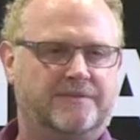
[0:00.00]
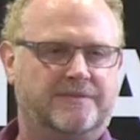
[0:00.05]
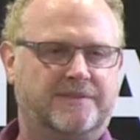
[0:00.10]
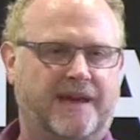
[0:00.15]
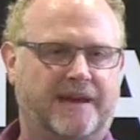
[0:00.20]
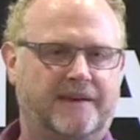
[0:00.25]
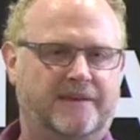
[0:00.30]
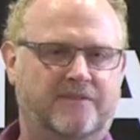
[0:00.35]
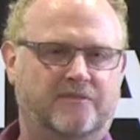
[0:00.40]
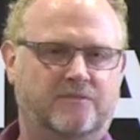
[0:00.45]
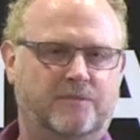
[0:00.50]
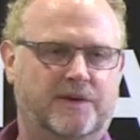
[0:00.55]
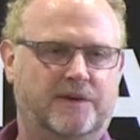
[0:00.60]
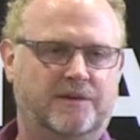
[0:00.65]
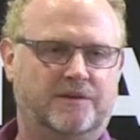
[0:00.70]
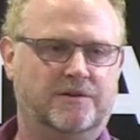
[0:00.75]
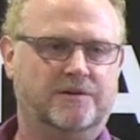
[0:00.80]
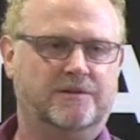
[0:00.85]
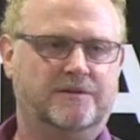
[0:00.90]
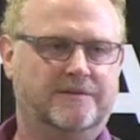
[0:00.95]
that gives me a
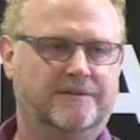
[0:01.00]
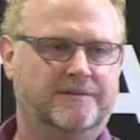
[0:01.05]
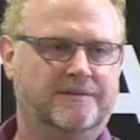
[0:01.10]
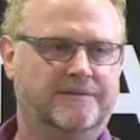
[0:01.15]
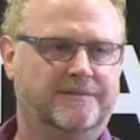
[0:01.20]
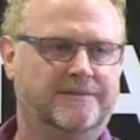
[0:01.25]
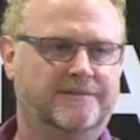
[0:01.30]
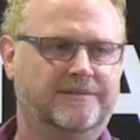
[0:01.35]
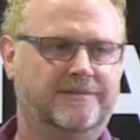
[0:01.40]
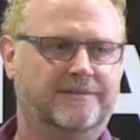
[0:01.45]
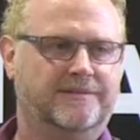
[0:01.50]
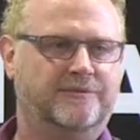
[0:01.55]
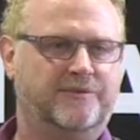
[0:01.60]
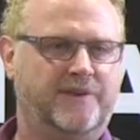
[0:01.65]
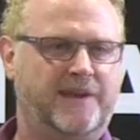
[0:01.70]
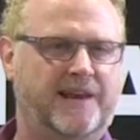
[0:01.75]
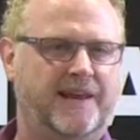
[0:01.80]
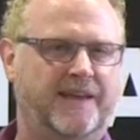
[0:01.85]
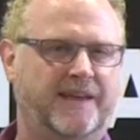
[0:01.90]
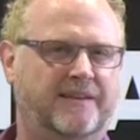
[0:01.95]
good
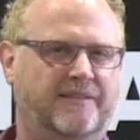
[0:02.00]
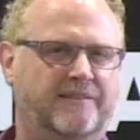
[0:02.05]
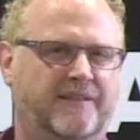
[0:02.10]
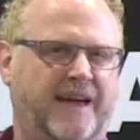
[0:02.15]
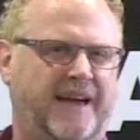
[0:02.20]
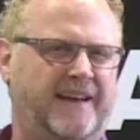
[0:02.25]
feeling.